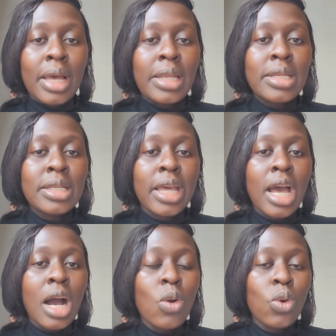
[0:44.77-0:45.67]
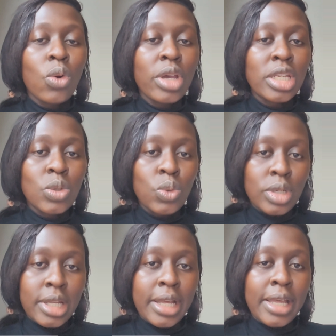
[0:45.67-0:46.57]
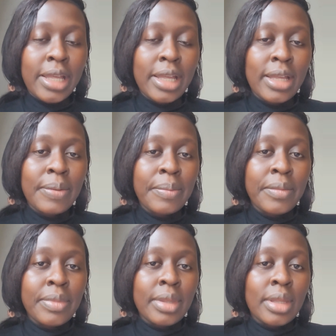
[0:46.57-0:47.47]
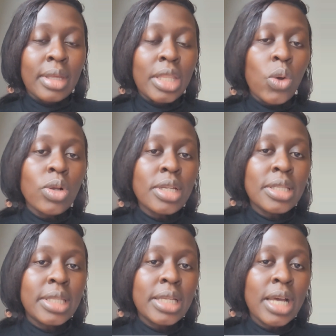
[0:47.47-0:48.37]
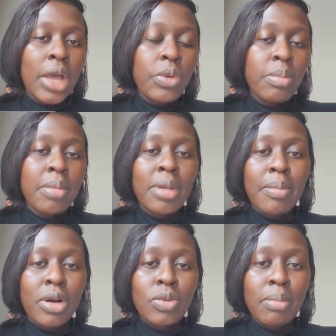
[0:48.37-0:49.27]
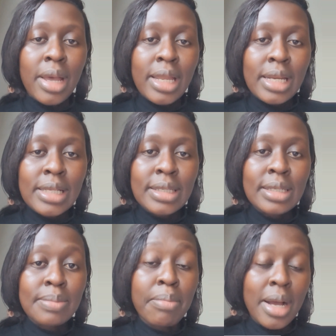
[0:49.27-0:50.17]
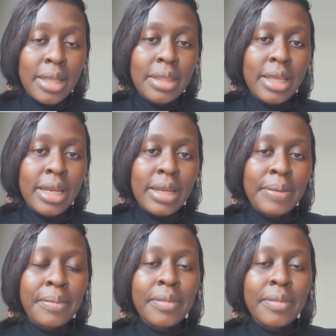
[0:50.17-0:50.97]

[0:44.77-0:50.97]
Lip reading: I didn't care how long it would take. The only thing I remember about my lists back then,